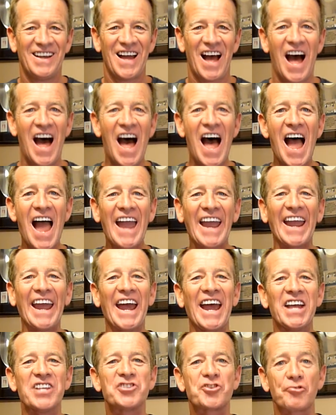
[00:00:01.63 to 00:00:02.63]
Hi,
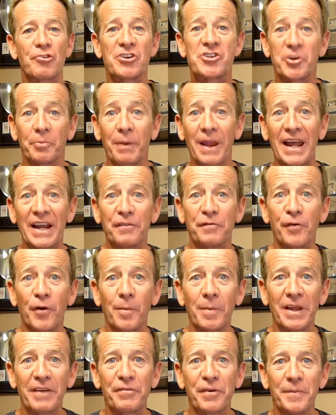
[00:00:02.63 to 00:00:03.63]
it's Richard Blake,
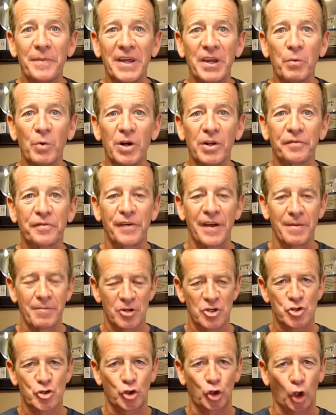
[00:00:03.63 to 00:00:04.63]
formerly from the
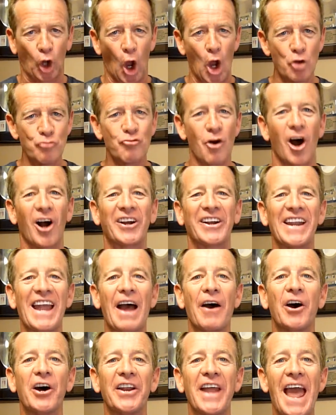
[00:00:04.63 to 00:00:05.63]
world-famous Grad Rock, and
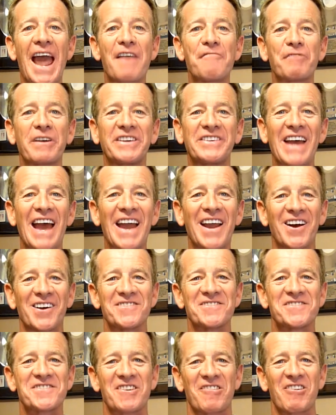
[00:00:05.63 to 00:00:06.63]
I heard every day
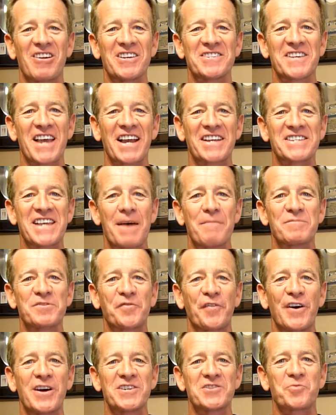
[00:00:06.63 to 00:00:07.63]
on SiriusXM's
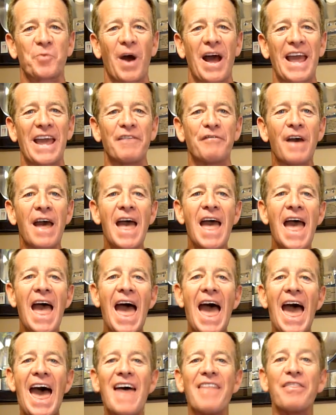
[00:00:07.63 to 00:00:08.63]
First Wave,
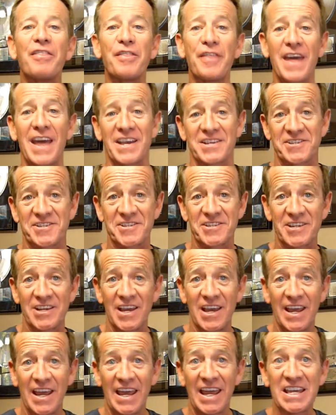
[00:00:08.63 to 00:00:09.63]
and this
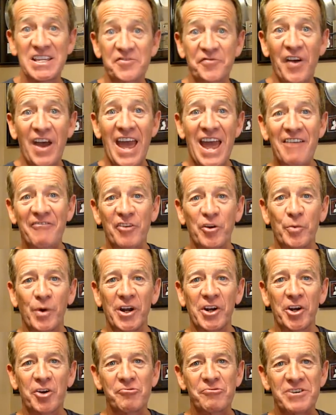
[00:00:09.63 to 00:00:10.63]
is for
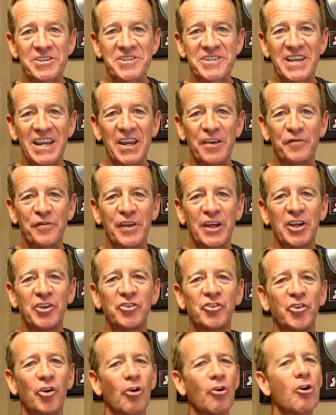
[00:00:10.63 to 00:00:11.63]
everyone who received the
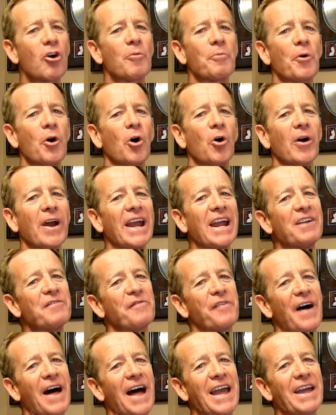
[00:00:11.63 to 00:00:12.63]
adorable
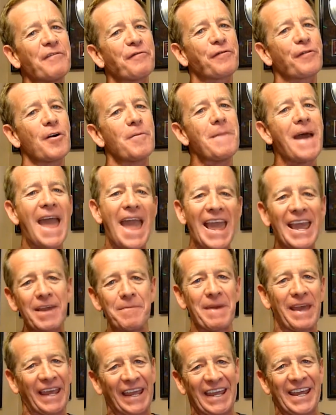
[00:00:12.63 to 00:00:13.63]
invite from
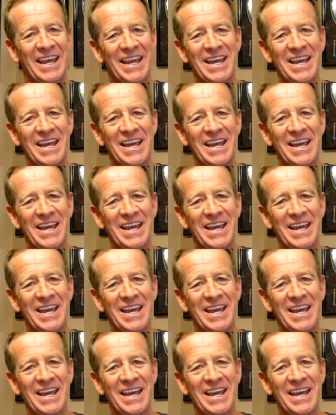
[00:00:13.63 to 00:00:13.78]
Amy,